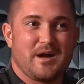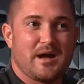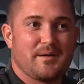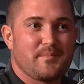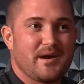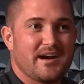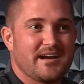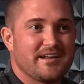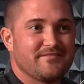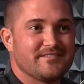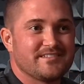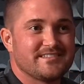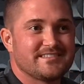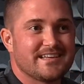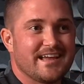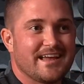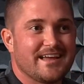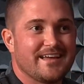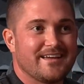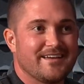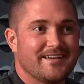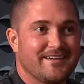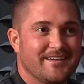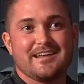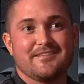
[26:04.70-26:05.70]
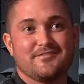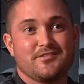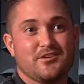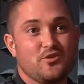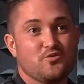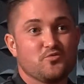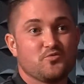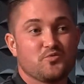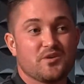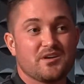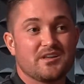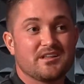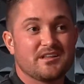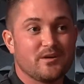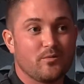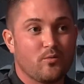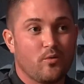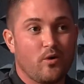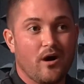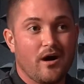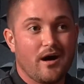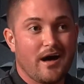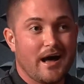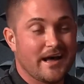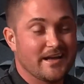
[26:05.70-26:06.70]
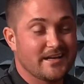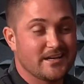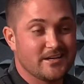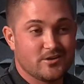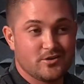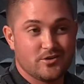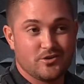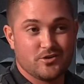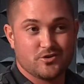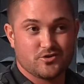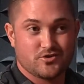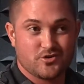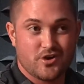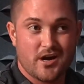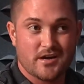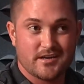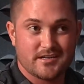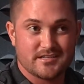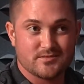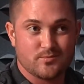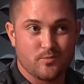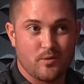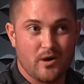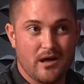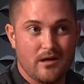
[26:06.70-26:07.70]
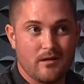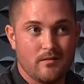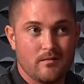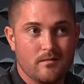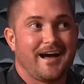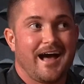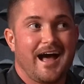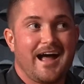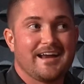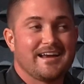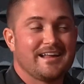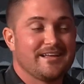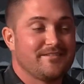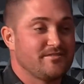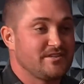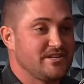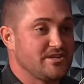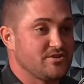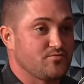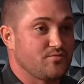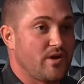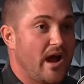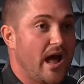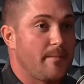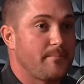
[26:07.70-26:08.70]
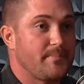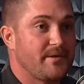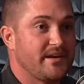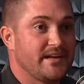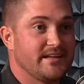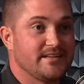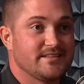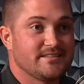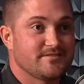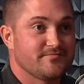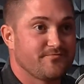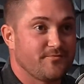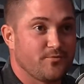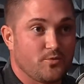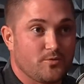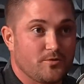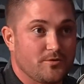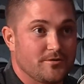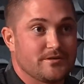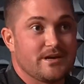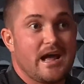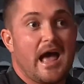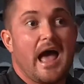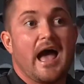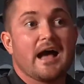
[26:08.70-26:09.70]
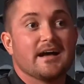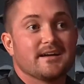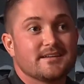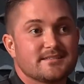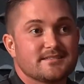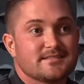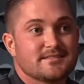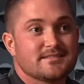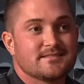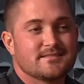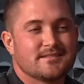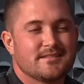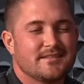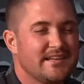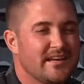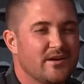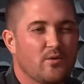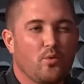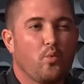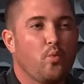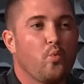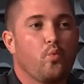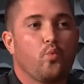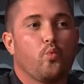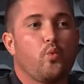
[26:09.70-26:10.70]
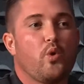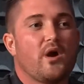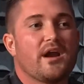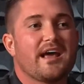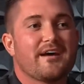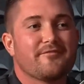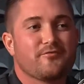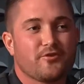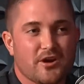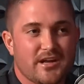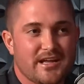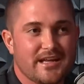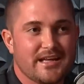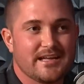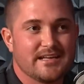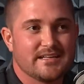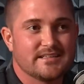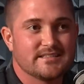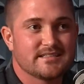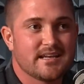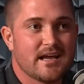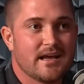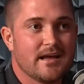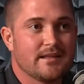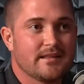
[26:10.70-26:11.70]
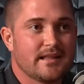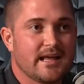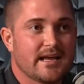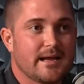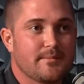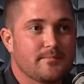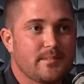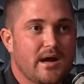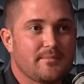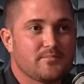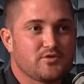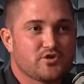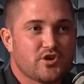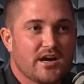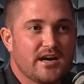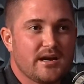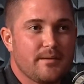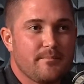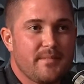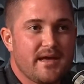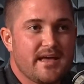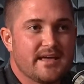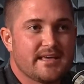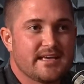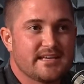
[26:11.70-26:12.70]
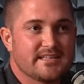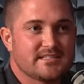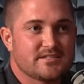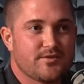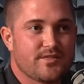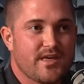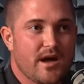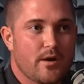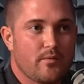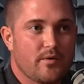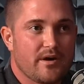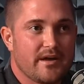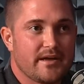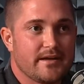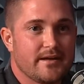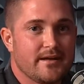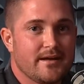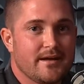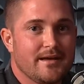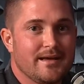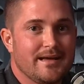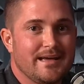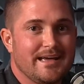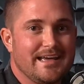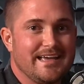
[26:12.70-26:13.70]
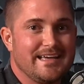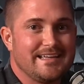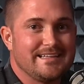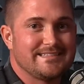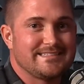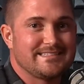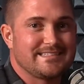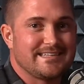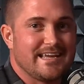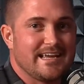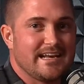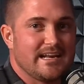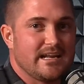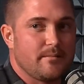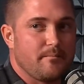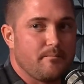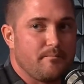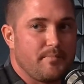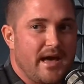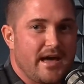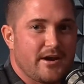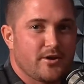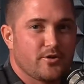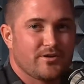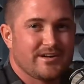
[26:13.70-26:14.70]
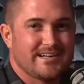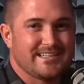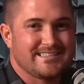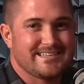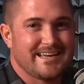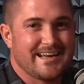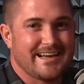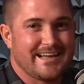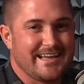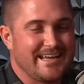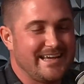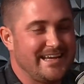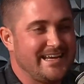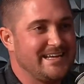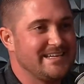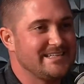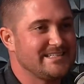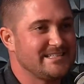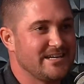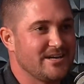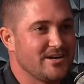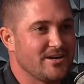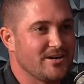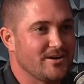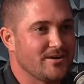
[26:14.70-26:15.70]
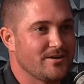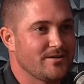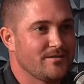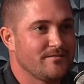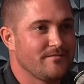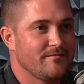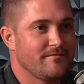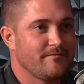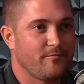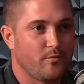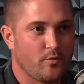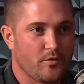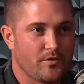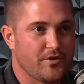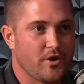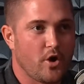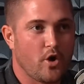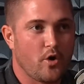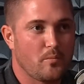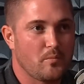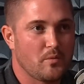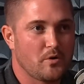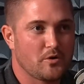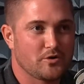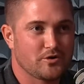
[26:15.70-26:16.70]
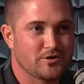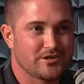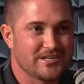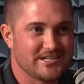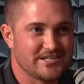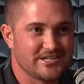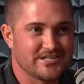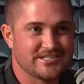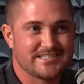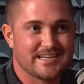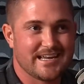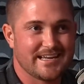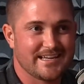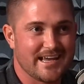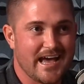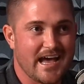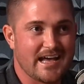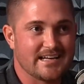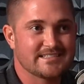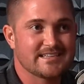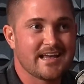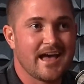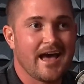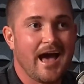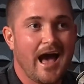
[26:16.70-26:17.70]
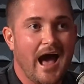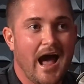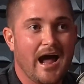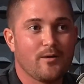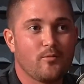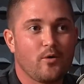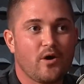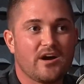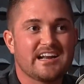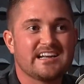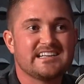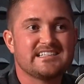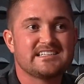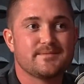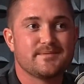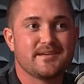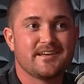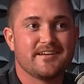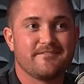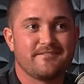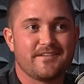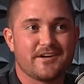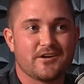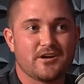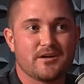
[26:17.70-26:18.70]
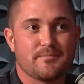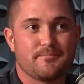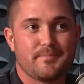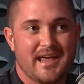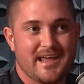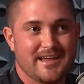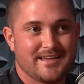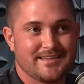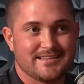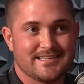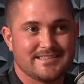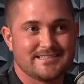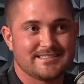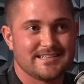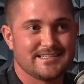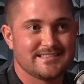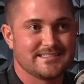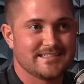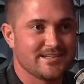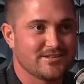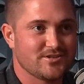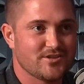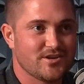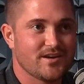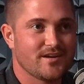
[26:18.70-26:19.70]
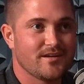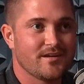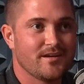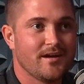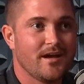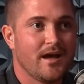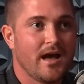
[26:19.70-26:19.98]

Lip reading: I might even say, if you really want, I could do your truck as well. I'd even just wrap it in for X, whatever it is. Like, I'm trying to make it so that way it's getting better and it's getting easier for the homeowner to just say yes. I want it to be a very painless decision.